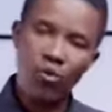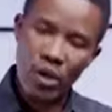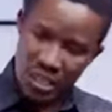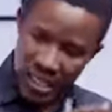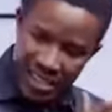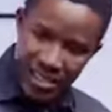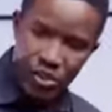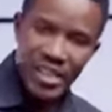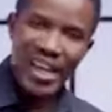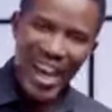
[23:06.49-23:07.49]
we get
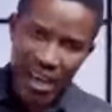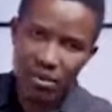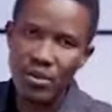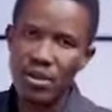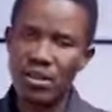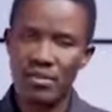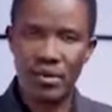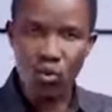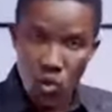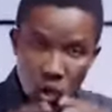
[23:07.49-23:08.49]
into the camp of
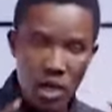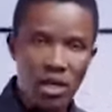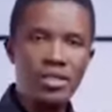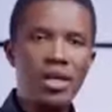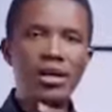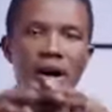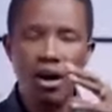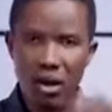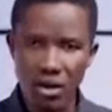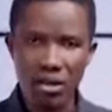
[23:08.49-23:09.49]
the world
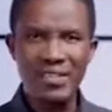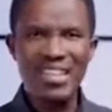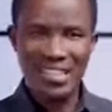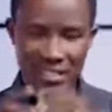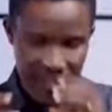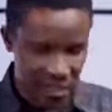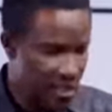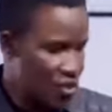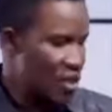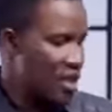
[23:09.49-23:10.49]
of the
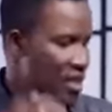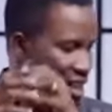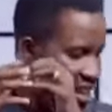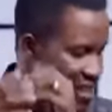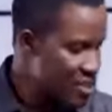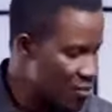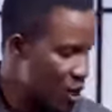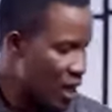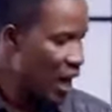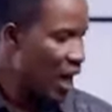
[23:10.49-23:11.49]
stingy that gets
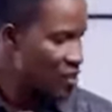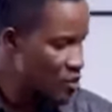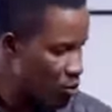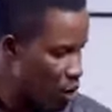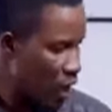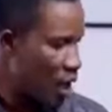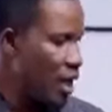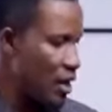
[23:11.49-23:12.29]
smaller and smaller.